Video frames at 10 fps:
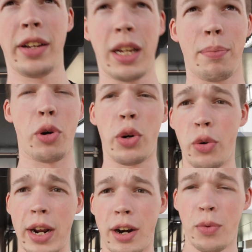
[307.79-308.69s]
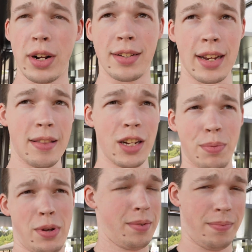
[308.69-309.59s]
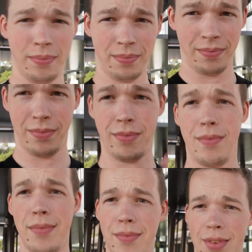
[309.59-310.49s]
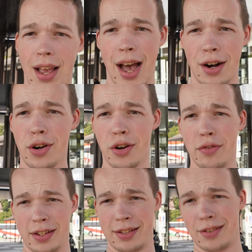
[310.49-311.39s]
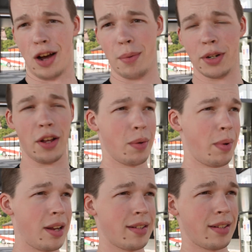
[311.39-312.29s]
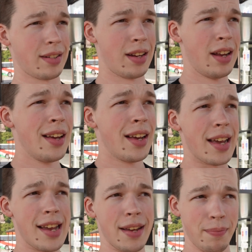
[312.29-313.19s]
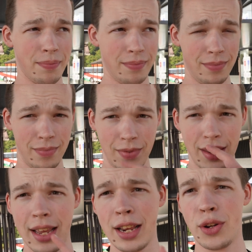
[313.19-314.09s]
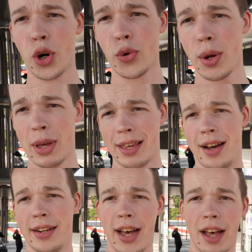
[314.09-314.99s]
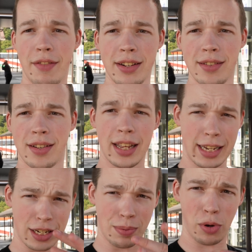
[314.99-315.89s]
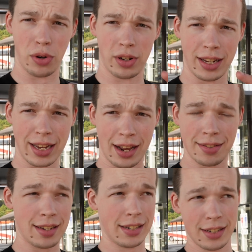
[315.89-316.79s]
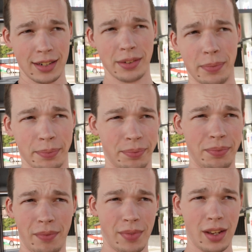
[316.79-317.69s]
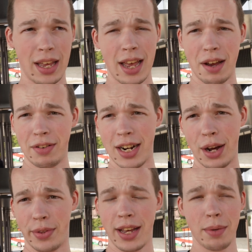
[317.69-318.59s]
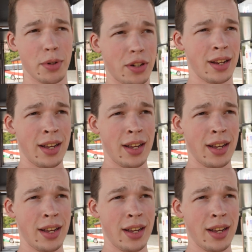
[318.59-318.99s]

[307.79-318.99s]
like a broken record when I say this, but I don't know if this is common other places. In Norway we kind of have it, like a small gas station every now and then, but